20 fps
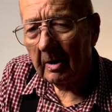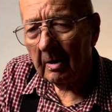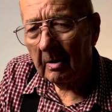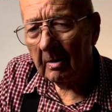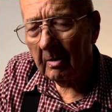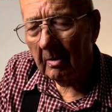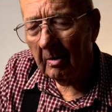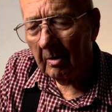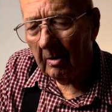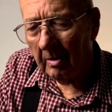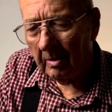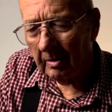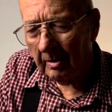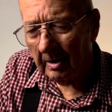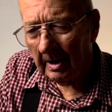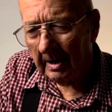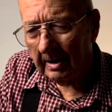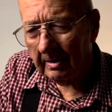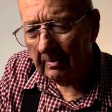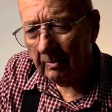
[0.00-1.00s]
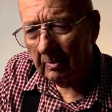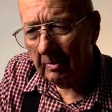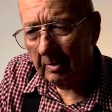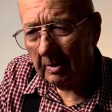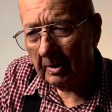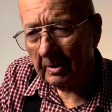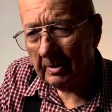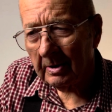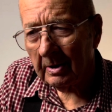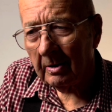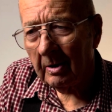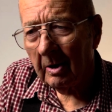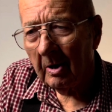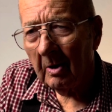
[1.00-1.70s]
all I wanted